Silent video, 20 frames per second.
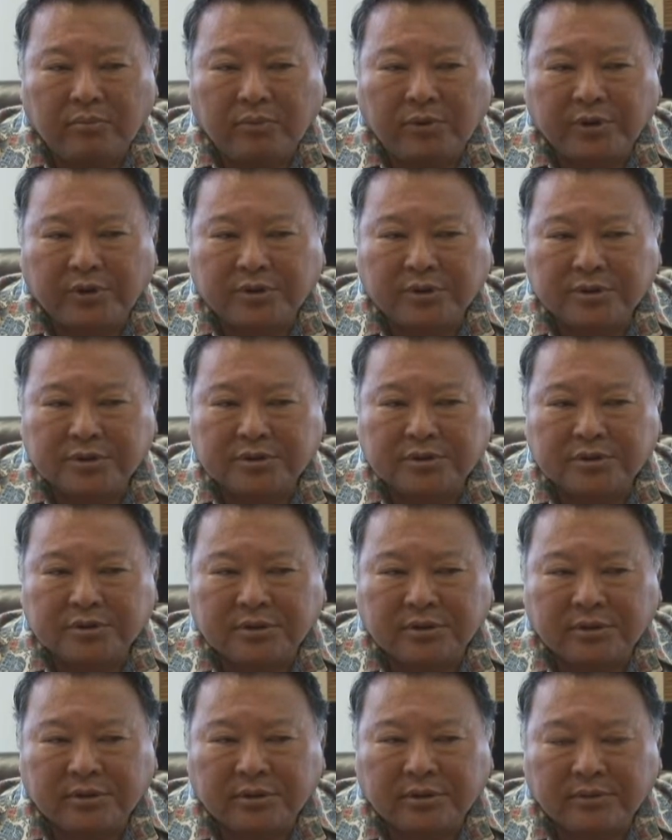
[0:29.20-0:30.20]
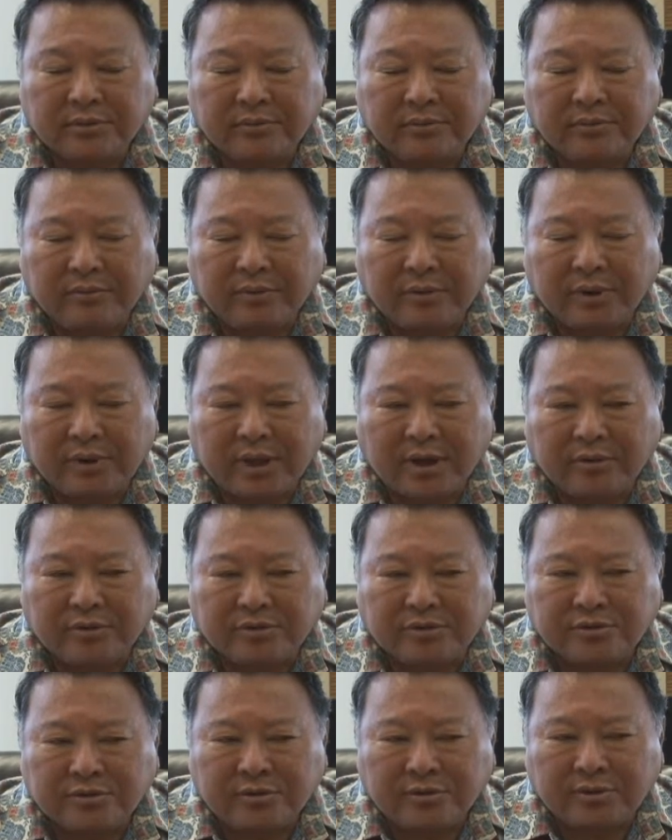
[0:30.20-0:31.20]
Because the
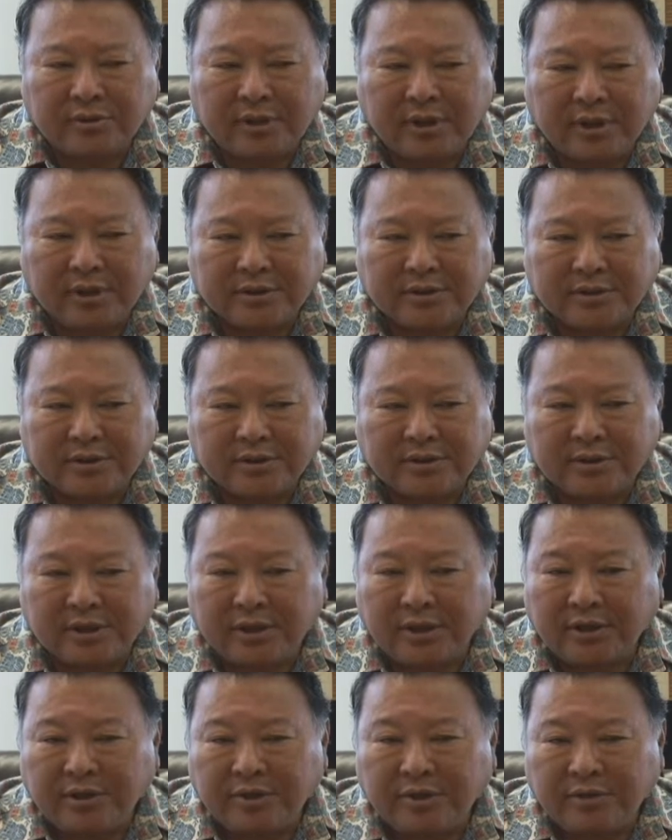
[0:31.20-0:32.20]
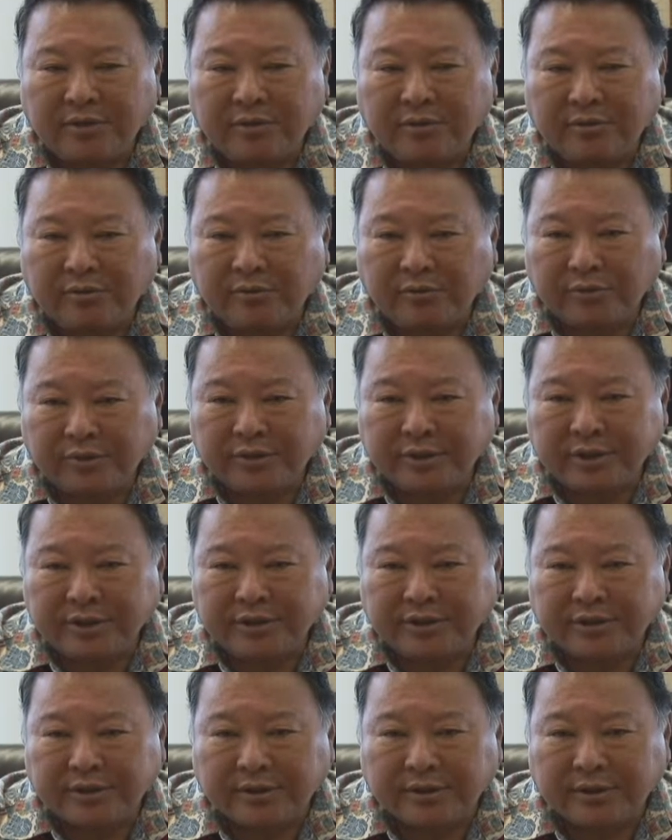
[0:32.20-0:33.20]
council has a 10-year
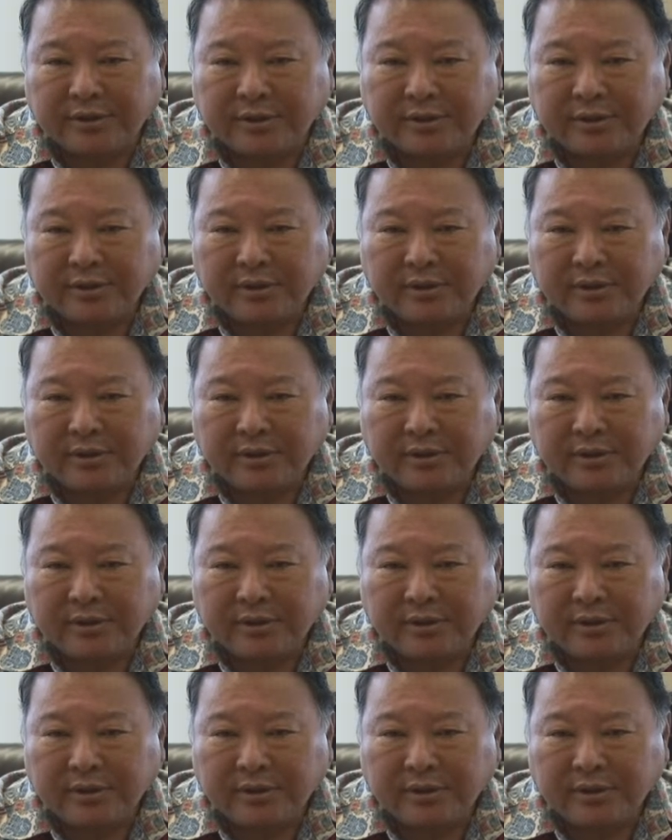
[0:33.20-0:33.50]
rotation,